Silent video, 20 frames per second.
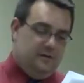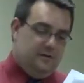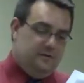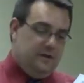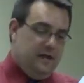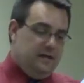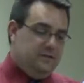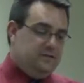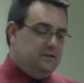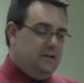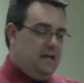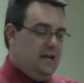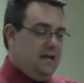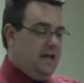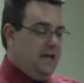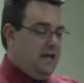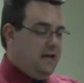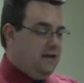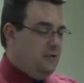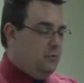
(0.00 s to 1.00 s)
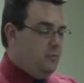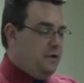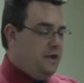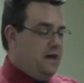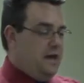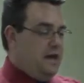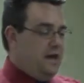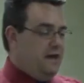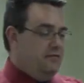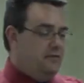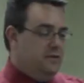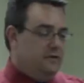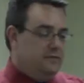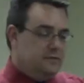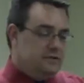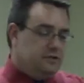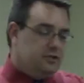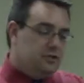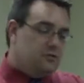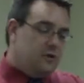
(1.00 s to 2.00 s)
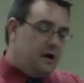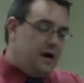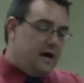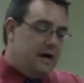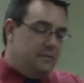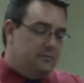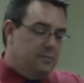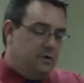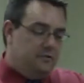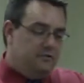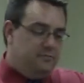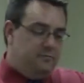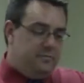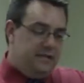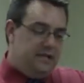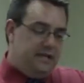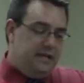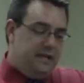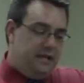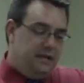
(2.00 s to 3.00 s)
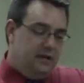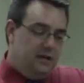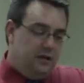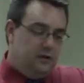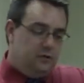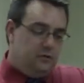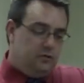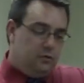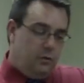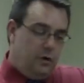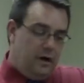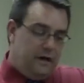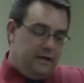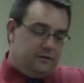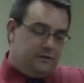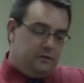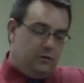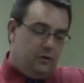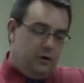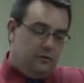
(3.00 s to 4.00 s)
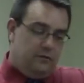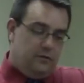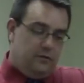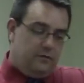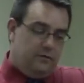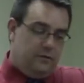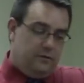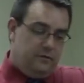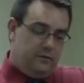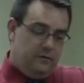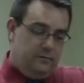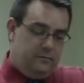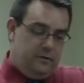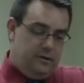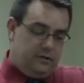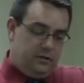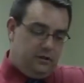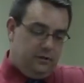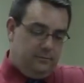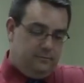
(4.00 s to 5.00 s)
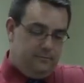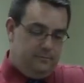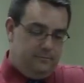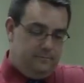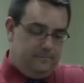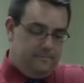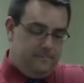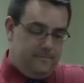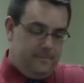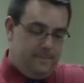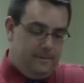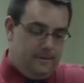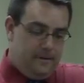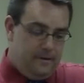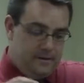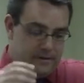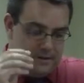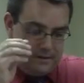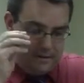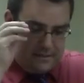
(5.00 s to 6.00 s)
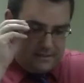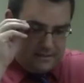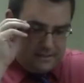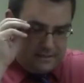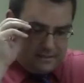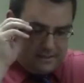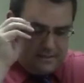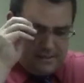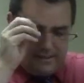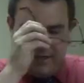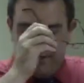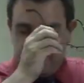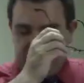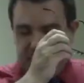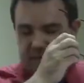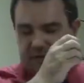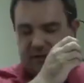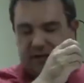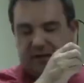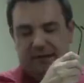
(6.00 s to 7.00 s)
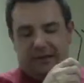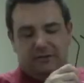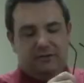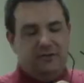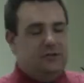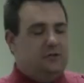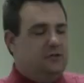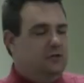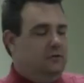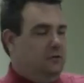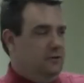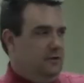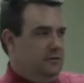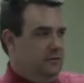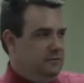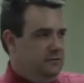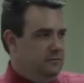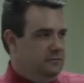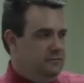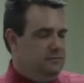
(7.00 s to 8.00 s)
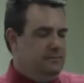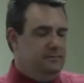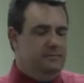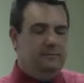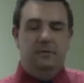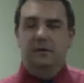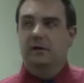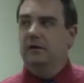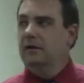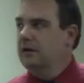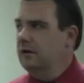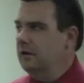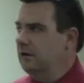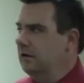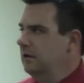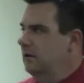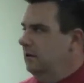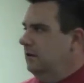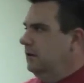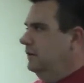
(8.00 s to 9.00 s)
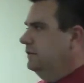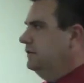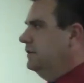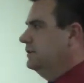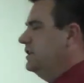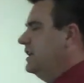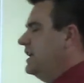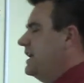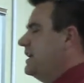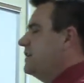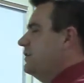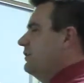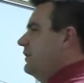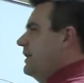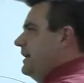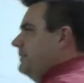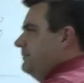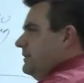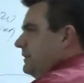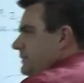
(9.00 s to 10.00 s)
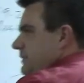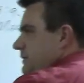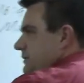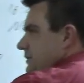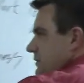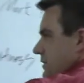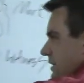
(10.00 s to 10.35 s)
They say we have the scribe of B twice over for the remission. Now, here's the thing about Tischendorf. Does he claim that this is